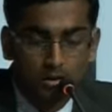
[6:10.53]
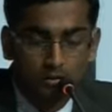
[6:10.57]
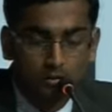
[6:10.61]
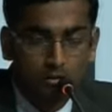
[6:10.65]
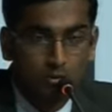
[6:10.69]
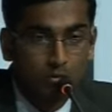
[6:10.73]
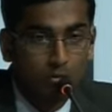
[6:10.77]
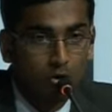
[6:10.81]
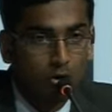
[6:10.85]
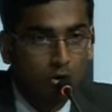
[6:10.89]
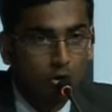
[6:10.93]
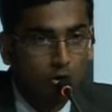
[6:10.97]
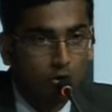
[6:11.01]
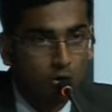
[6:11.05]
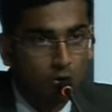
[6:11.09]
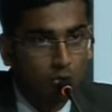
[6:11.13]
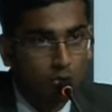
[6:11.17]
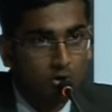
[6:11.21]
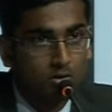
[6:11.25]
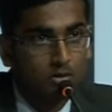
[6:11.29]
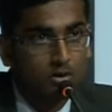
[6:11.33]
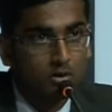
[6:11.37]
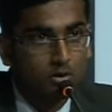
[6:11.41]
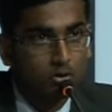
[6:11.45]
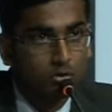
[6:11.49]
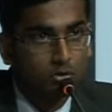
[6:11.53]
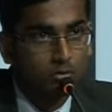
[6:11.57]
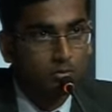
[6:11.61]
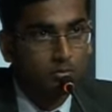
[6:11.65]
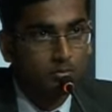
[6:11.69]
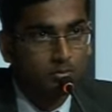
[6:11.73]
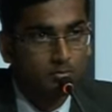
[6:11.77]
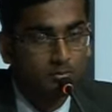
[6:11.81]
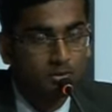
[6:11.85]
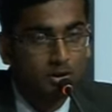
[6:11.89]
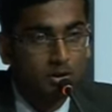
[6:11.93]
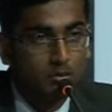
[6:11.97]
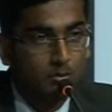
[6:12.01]
from all over the
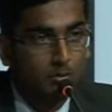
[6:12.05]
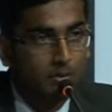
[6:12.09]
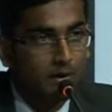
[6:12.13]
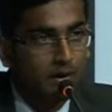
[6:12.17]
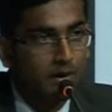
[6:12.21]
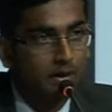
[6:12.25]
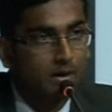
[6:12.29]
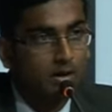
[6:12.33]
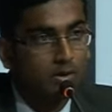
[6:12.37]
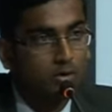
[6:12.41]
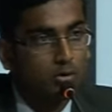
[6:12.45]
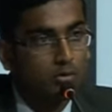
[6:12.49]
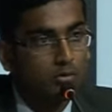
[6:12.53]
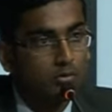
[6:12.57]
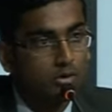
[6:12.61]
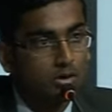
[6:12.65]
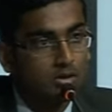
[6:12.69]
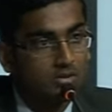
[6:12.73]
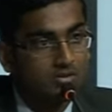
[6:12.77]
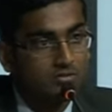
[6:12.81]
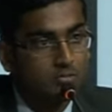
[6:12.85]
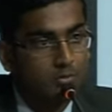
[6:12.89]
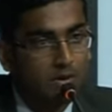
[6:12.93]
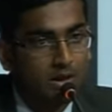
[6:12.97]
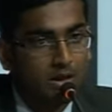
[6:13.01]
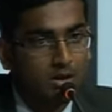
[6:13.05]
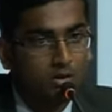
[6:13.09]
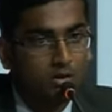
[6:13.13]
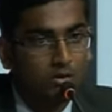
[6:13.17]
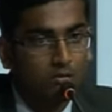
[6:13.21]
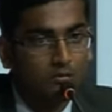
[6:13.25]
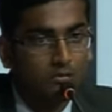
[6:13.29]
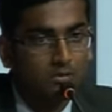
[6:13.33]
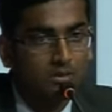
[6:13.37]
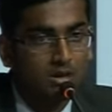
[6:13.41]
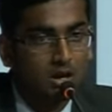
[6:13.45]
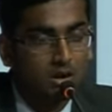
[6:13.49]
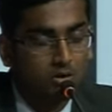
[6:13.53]
globe, compiled over a span
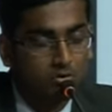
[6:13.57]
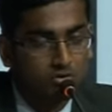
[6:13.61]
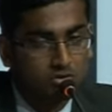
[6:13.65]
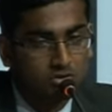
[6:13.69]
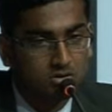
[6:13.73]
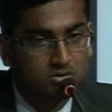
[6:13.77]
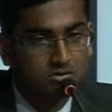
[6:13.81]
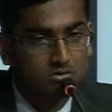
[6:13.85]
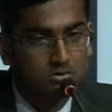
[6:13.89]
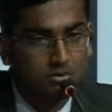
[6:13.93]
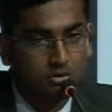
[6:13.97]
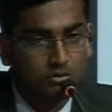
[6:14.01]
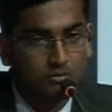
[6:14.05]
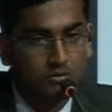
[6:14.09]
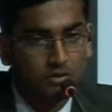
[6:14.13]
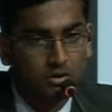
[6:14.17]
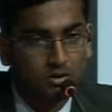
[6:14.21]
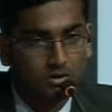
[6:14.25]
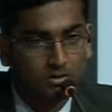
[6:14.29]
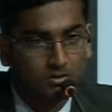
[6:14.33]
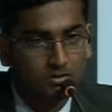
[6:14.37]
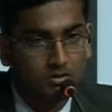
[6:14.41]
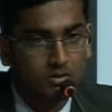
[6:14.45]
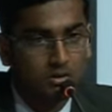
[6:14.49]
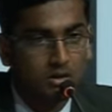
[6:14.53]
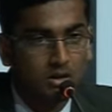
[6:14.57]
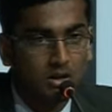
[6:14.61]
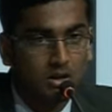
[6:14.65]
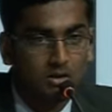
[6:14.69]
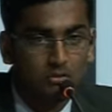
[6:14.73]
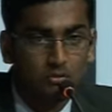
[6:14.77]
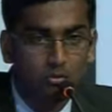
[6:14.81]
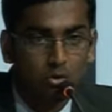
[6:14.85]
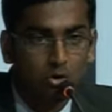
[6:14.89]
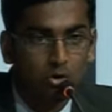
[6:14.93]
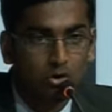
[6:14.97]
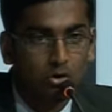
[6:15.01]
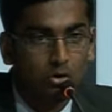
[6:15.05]
of thousands of years,
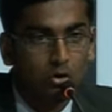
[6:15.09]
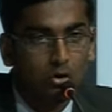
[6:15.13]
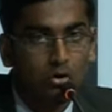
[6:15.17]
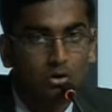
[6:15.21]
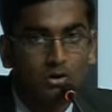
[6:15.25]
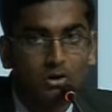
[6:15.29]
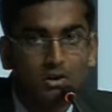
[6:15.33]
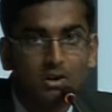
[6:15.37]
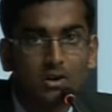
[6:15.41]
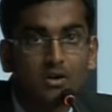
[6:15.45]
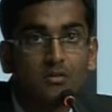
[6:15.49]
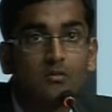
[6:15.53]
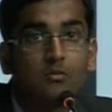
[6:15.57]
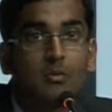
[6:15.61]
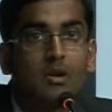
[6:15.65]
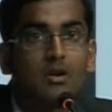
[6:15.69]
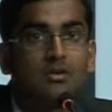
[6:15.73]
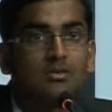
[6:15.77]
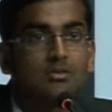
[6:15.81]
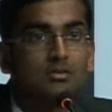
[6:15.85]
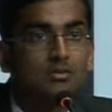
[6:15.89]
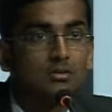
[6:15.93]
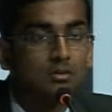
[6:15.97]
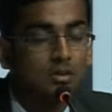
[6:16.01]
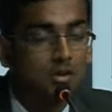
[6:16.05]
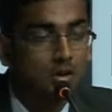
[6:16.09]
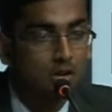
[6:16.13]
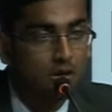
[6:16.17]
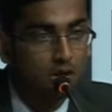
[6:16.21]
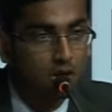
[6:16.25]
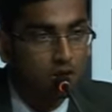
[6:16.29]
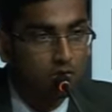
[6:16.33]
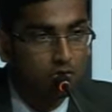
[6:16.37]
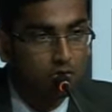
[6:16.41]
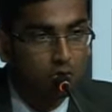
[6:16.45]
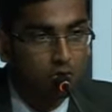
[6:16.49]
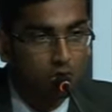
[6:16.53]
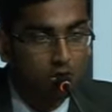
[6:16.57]
is what alternative medicine
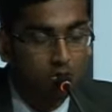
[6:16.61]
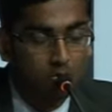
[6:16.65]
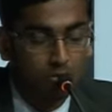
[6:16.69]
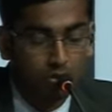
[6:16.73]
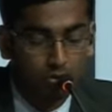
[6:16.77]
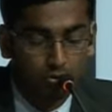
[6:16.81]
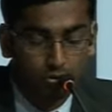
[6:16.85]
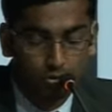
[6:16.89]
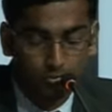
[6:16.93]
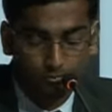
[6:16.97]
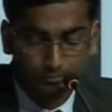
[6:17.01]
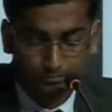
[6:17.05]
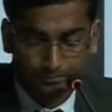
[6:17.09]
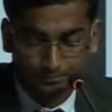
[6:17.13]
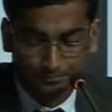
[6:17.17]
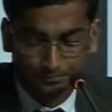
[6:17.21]
is all about.